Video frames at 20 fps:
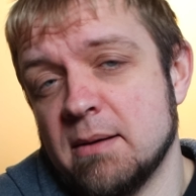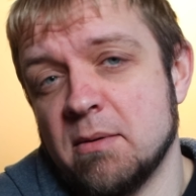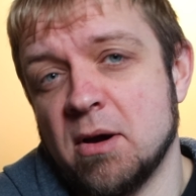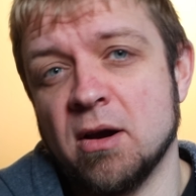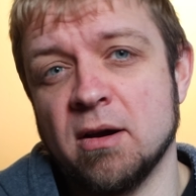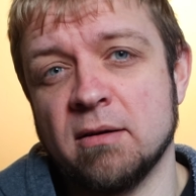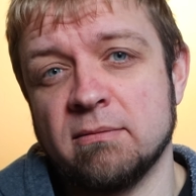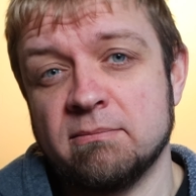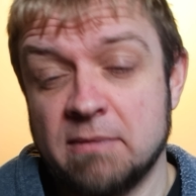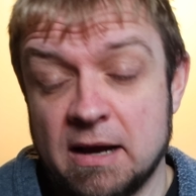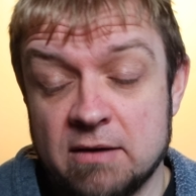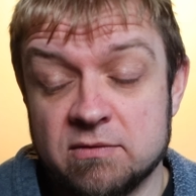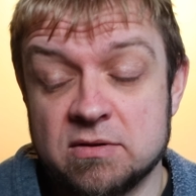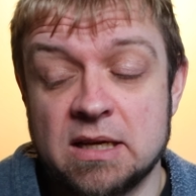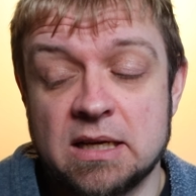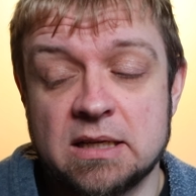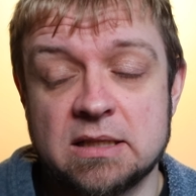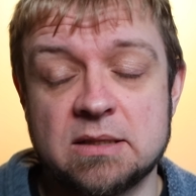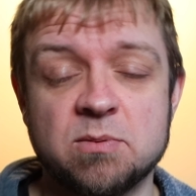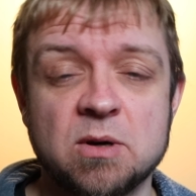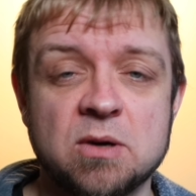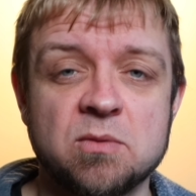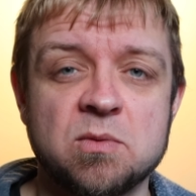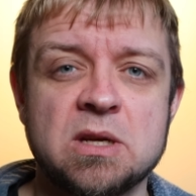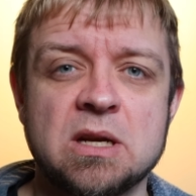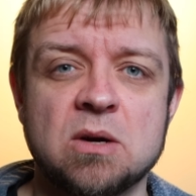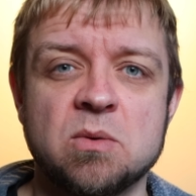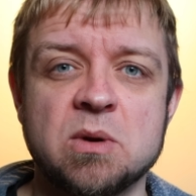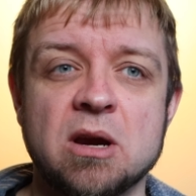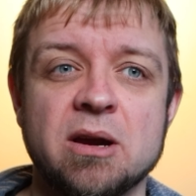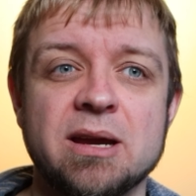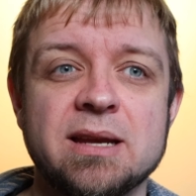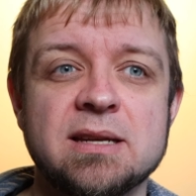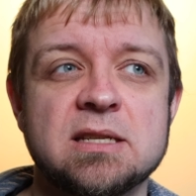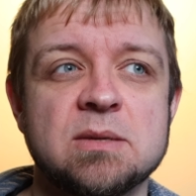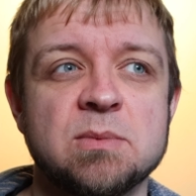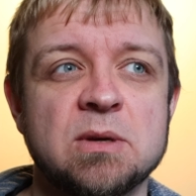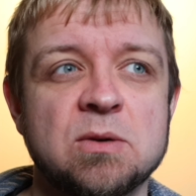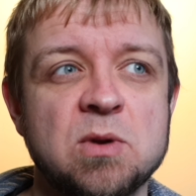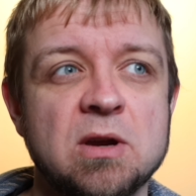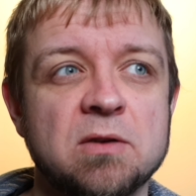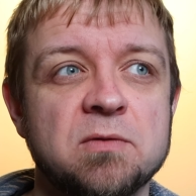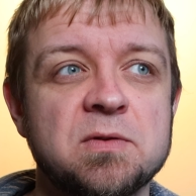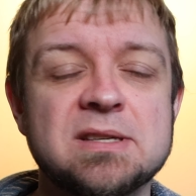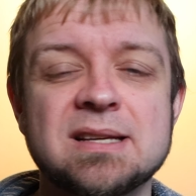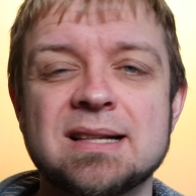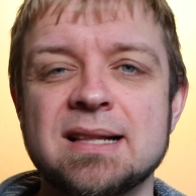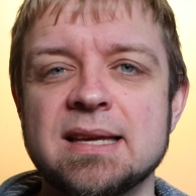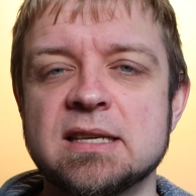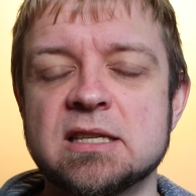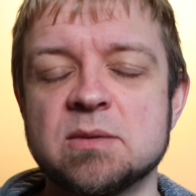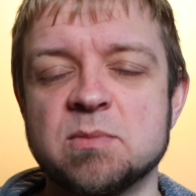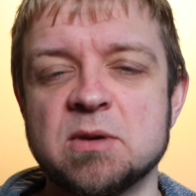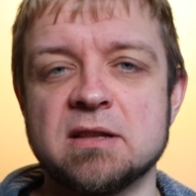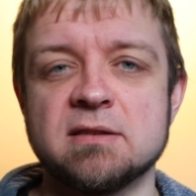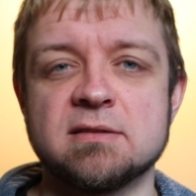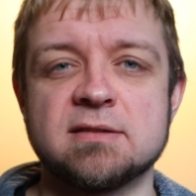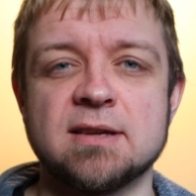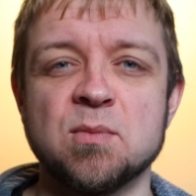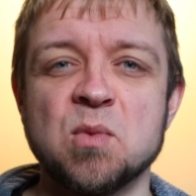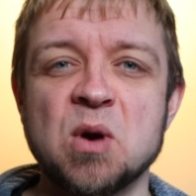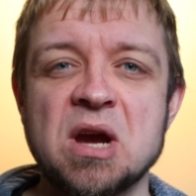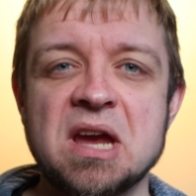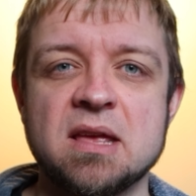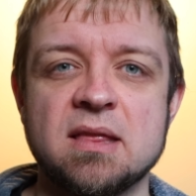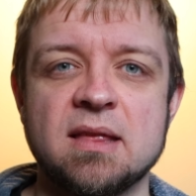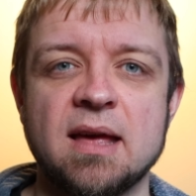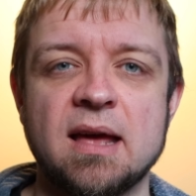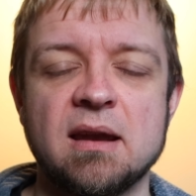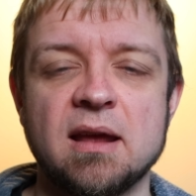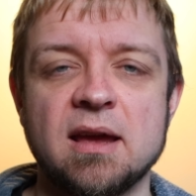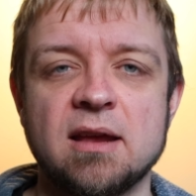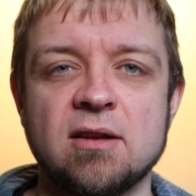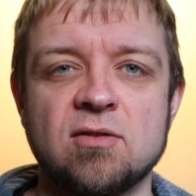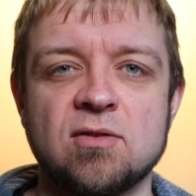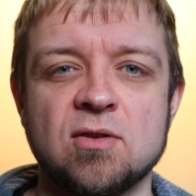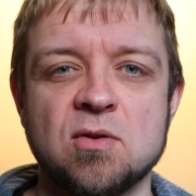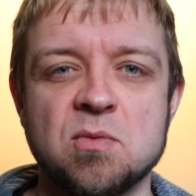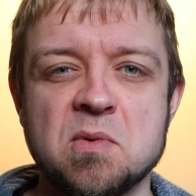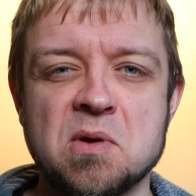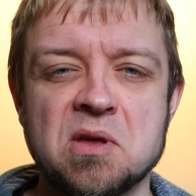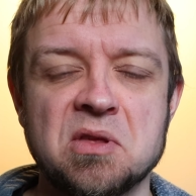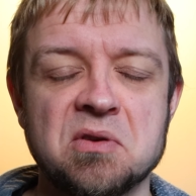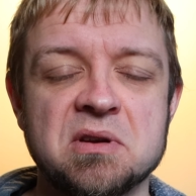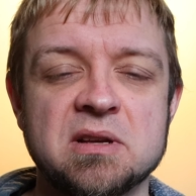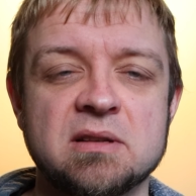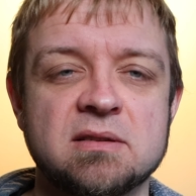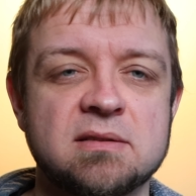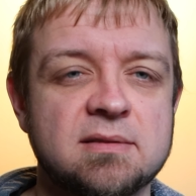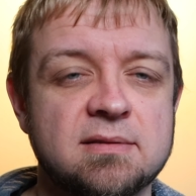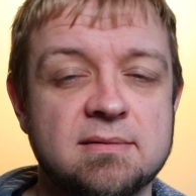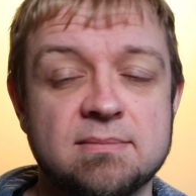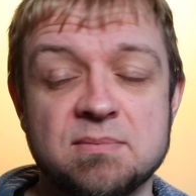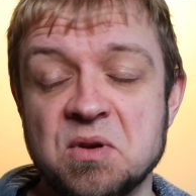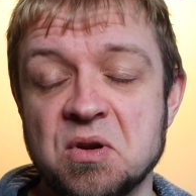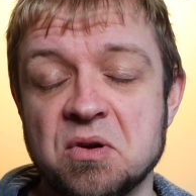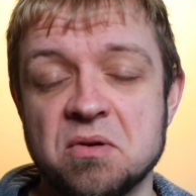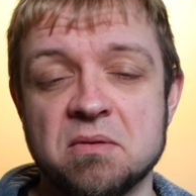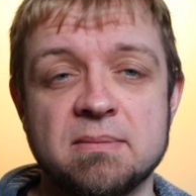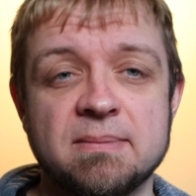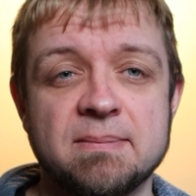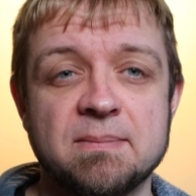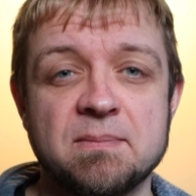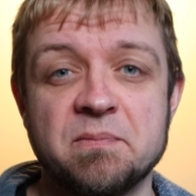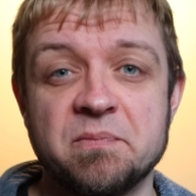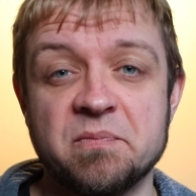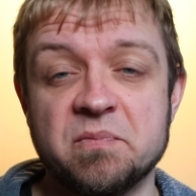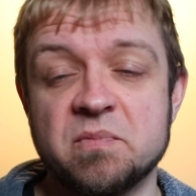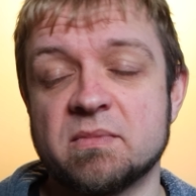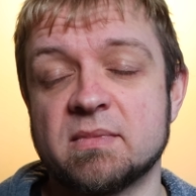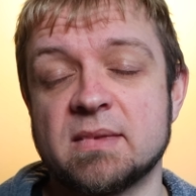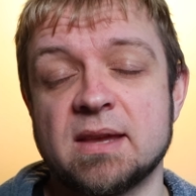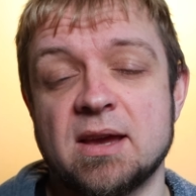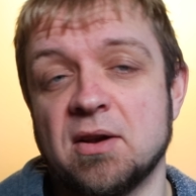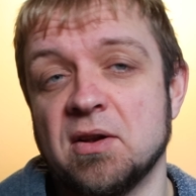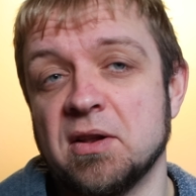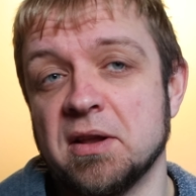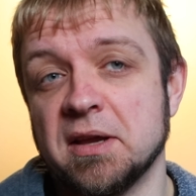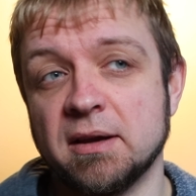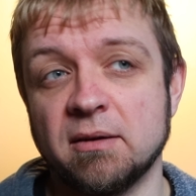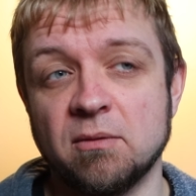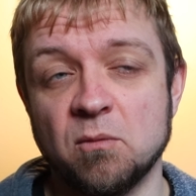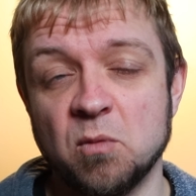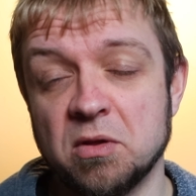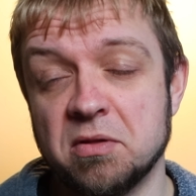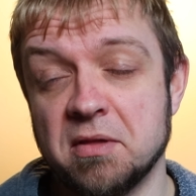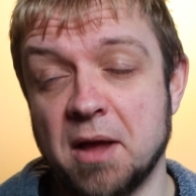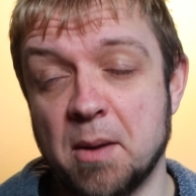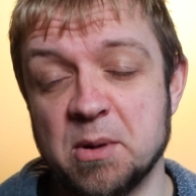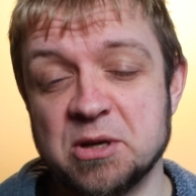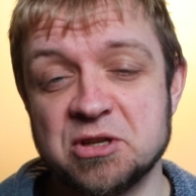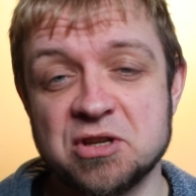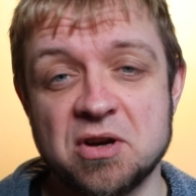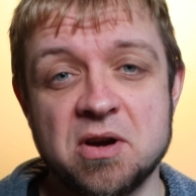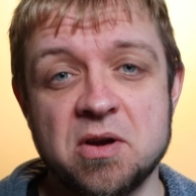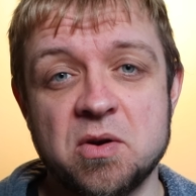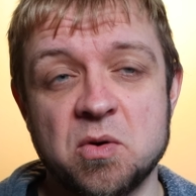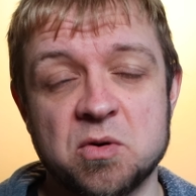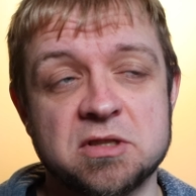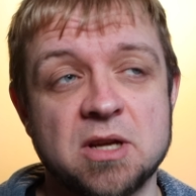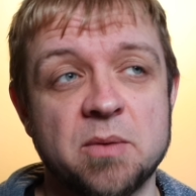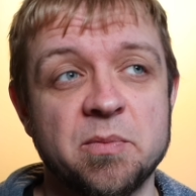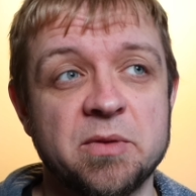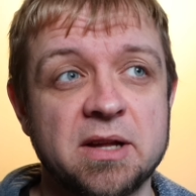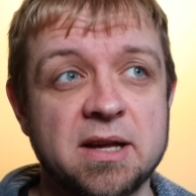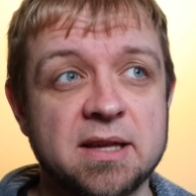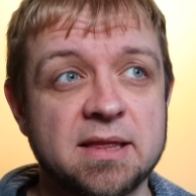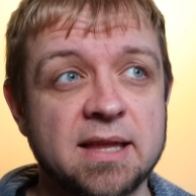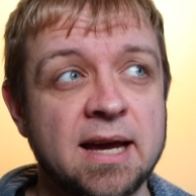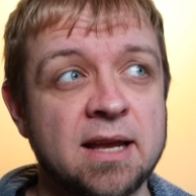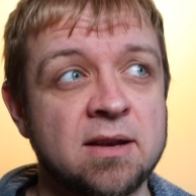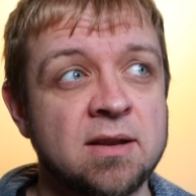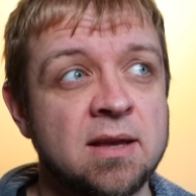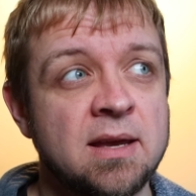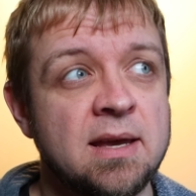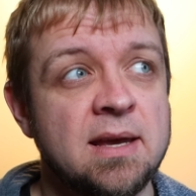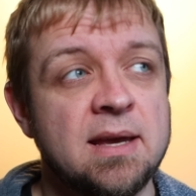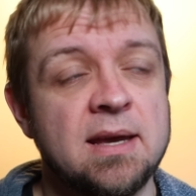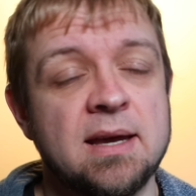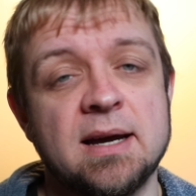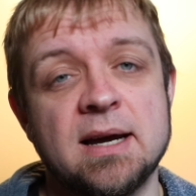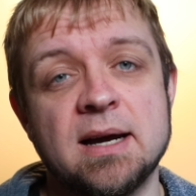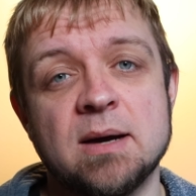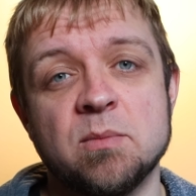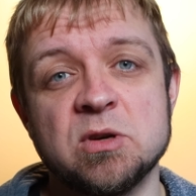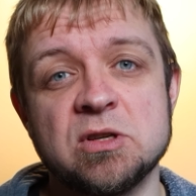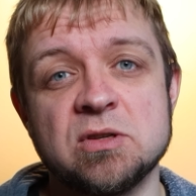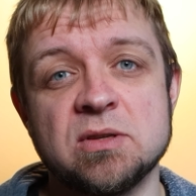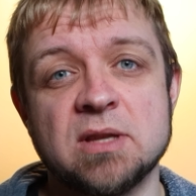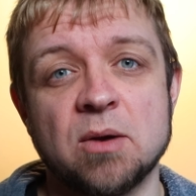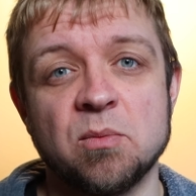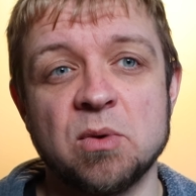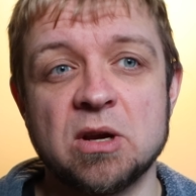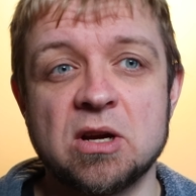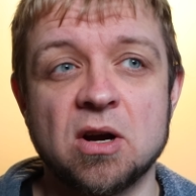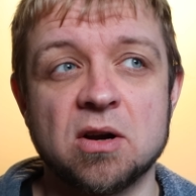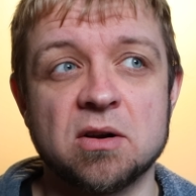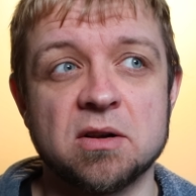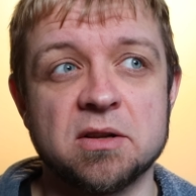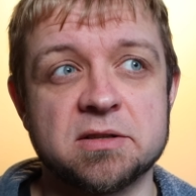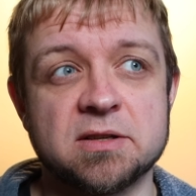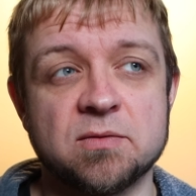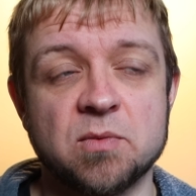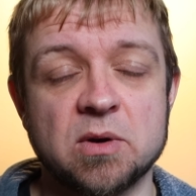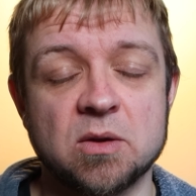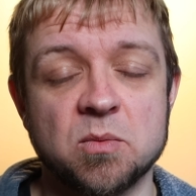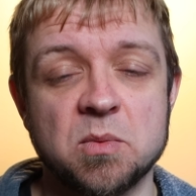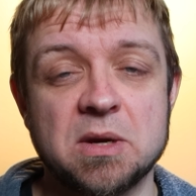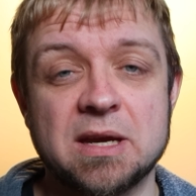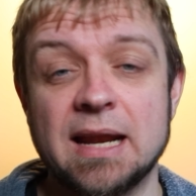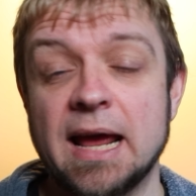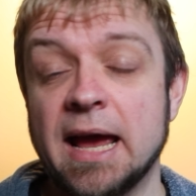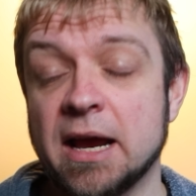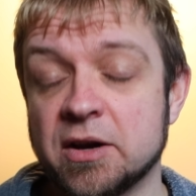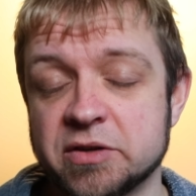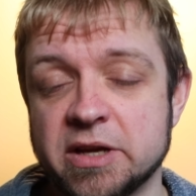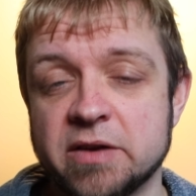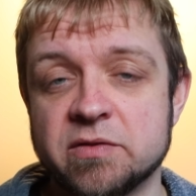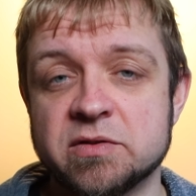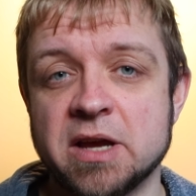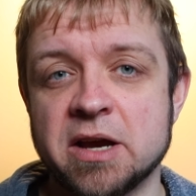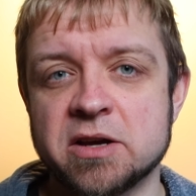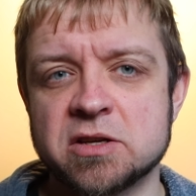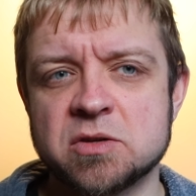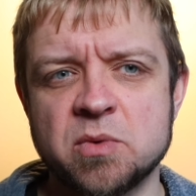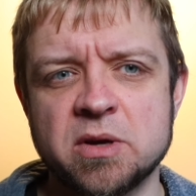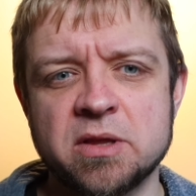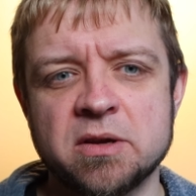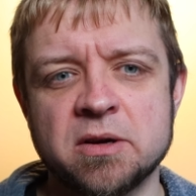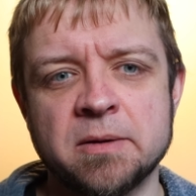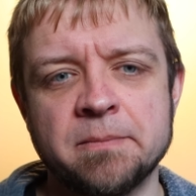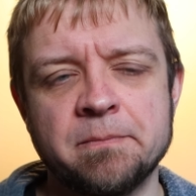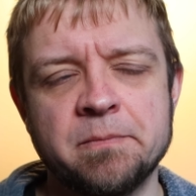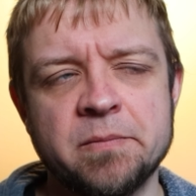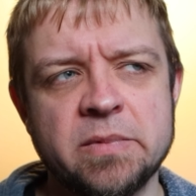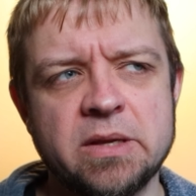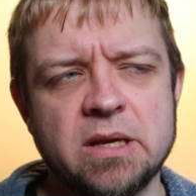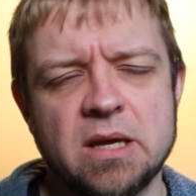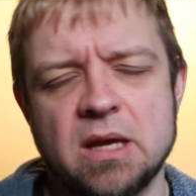or have sex, but you know we are intimate. We are physically intimate in some way that night. So whether it's you know cuddling with not much on or something like that, um, we do that regardless of whether we can actually have sex or whether